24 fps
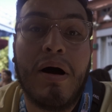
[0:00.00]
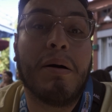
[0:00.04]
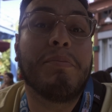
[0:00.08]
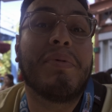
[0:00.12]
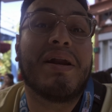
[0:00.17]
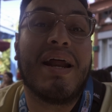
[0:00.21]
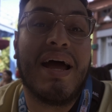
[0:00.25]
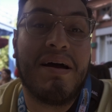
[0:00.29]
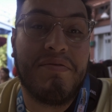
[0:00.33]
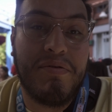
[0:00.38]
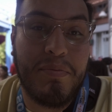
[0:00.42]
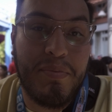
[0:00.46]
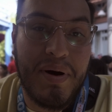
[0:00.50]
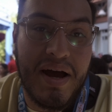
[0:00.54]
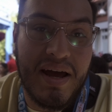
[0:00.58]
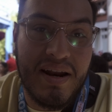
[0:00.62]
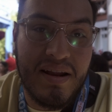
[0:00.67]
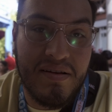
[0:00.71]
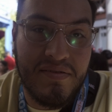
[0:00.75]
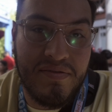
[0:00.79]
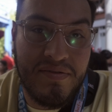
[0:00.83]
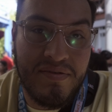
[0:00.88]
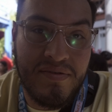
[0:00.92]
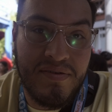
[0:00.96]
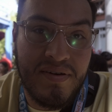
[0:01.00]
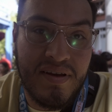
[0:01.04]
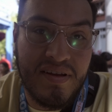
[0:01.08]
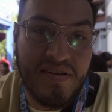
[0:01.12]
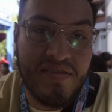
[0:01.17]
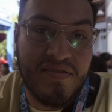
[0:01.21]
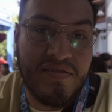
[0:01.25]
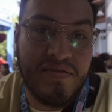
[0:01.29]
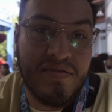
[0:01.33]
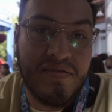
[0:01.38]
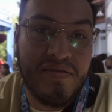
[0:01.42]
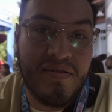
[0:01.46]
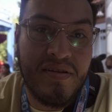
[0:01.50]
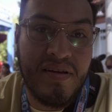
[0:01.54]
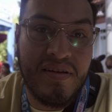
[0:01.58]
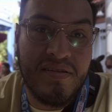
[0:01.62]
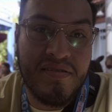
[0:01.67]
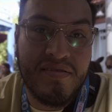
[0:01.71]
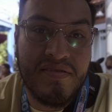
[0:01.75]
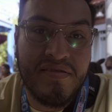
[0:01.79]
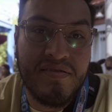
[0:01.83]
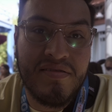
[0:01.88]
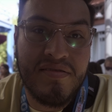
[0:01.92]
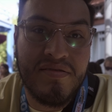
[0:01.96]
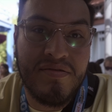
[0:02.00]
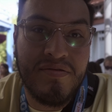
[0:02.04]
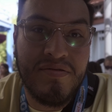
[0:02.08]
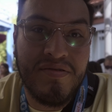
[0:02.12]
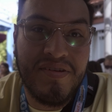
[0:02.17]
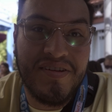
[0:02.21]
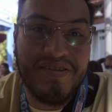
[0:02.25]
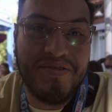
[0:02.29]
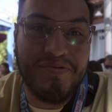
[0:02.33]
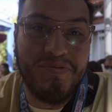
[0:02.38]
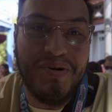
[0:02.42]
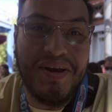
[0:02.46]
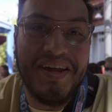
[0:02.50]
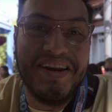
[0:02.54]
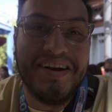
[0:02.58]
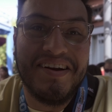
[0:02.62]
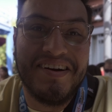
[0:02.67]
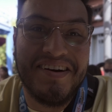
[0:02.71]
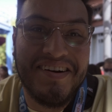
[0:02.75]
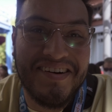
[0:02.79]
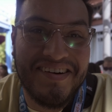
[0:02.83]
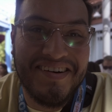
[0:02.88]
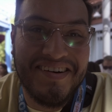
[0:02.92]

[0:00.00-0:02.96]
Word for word: I'm gonna have a bite of his his his wiener.